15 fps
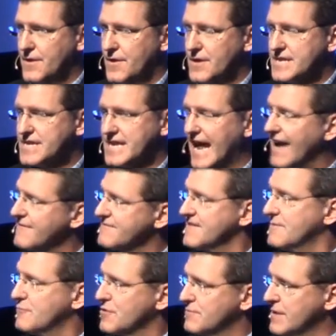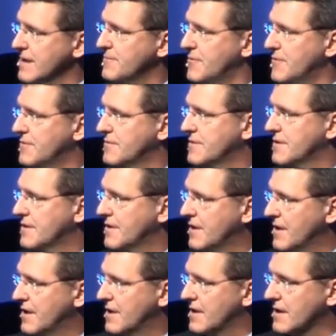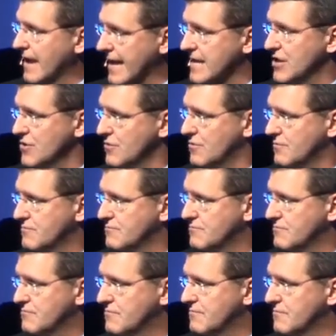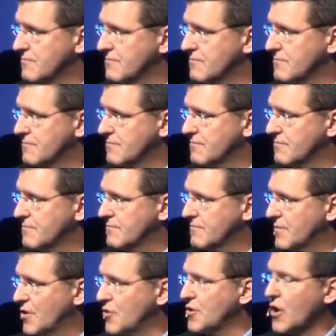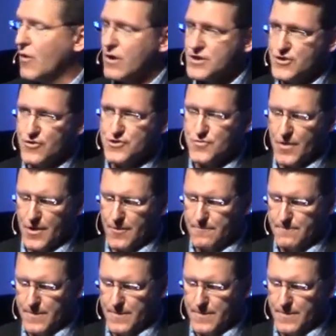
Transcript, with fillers: staff them with people like you who know our church well,